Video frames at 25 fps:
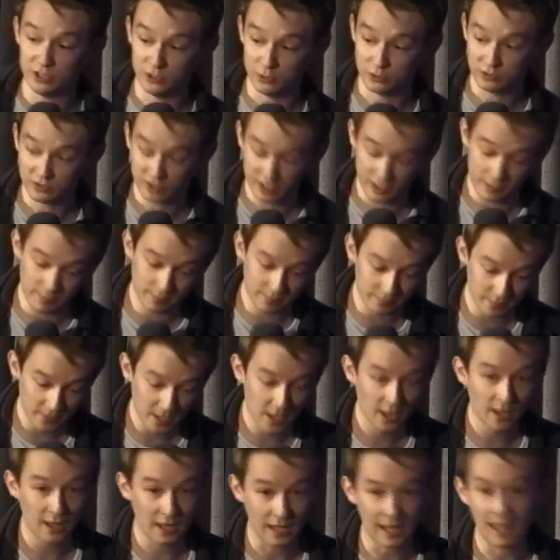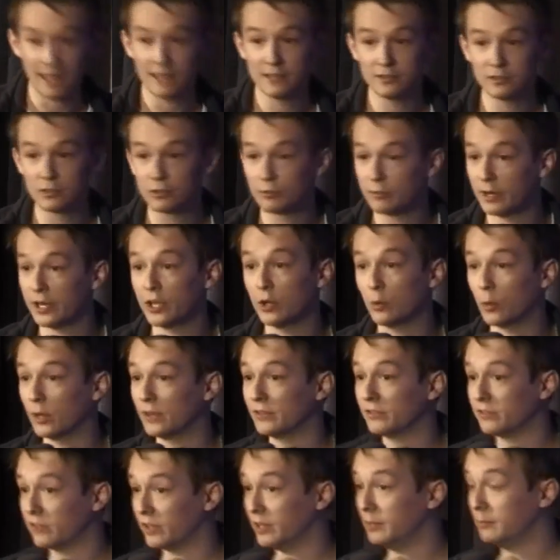News team and the Radio
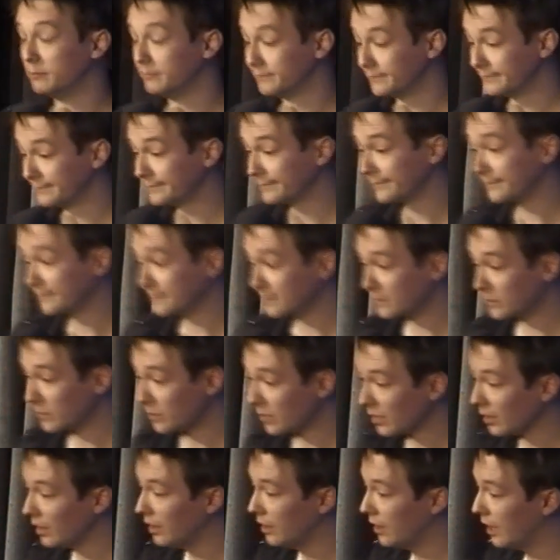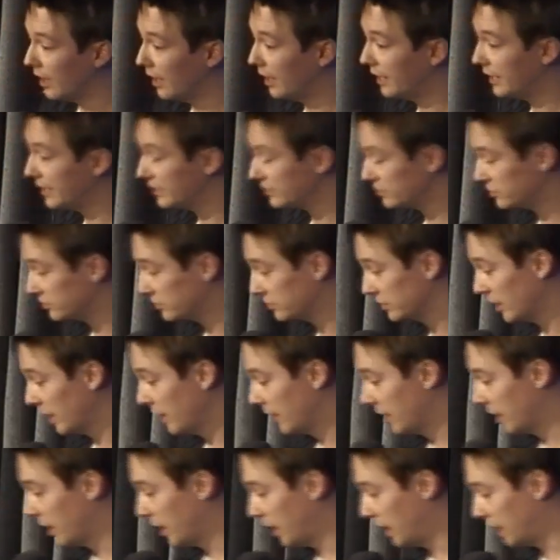1 team. It's
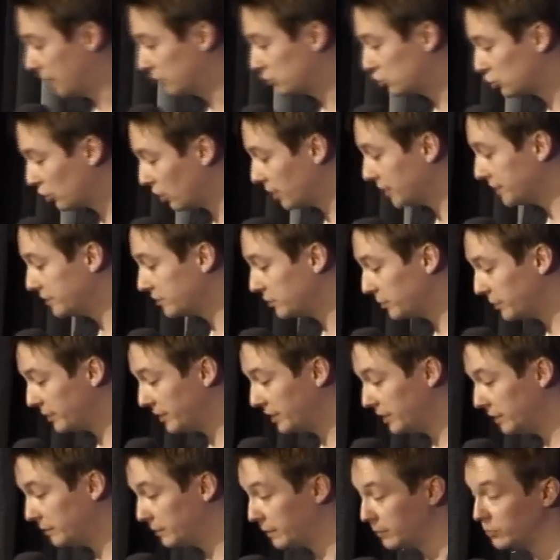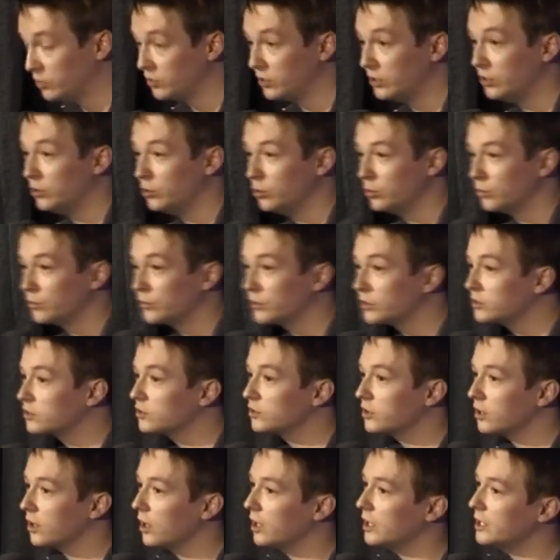trying to be BBC News for a
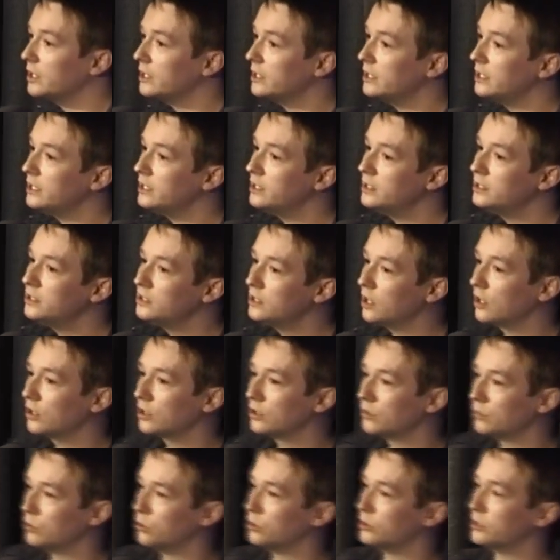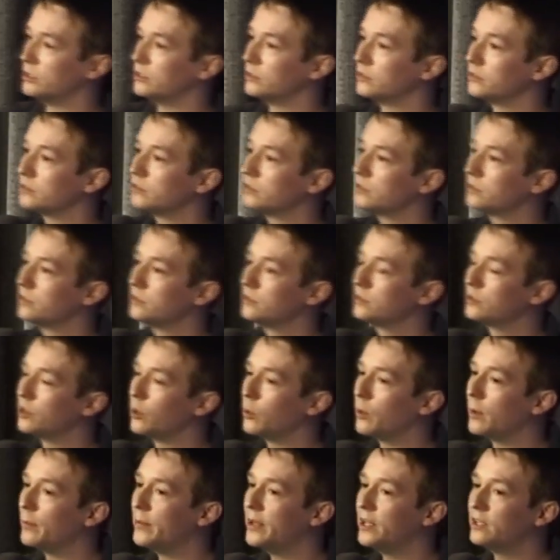slightly younger audience. So
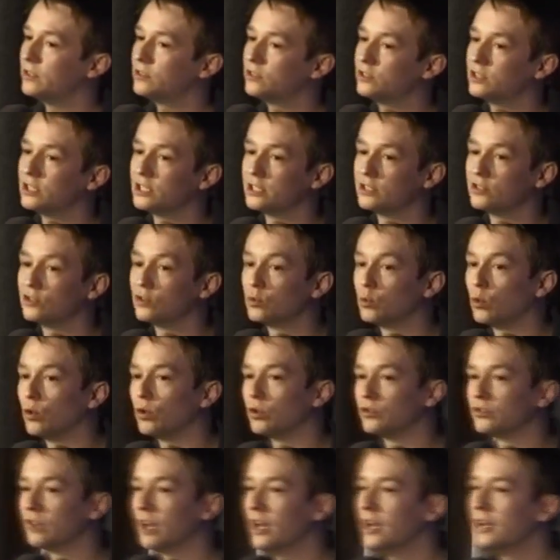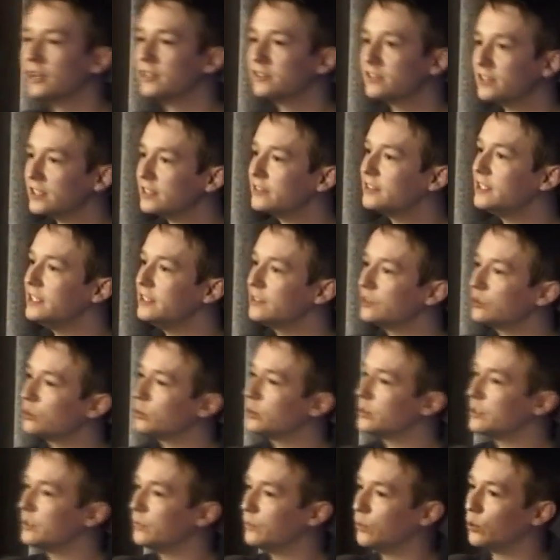we're pitching towards 16 to
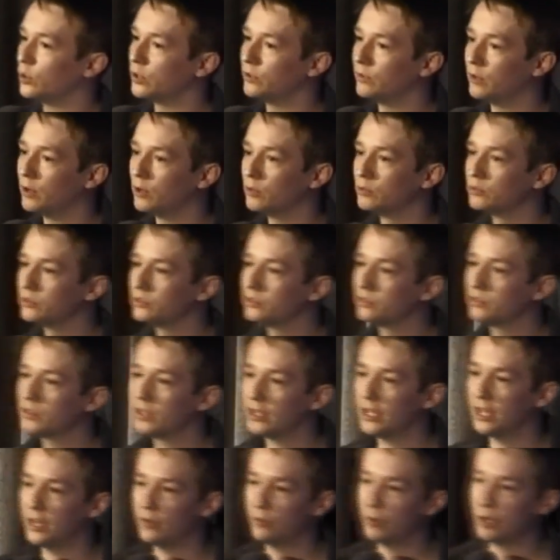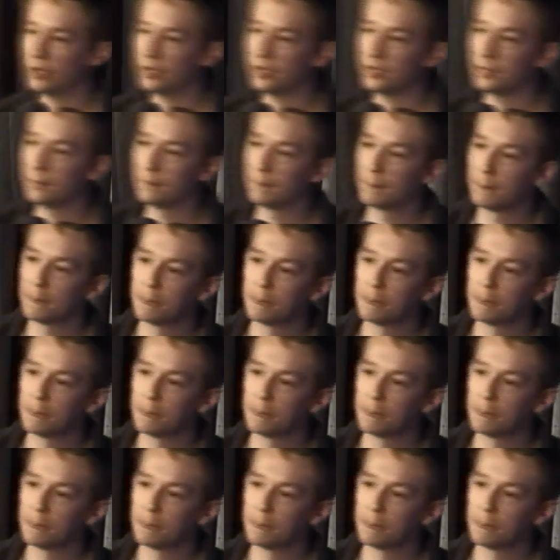24-year-olds here, really.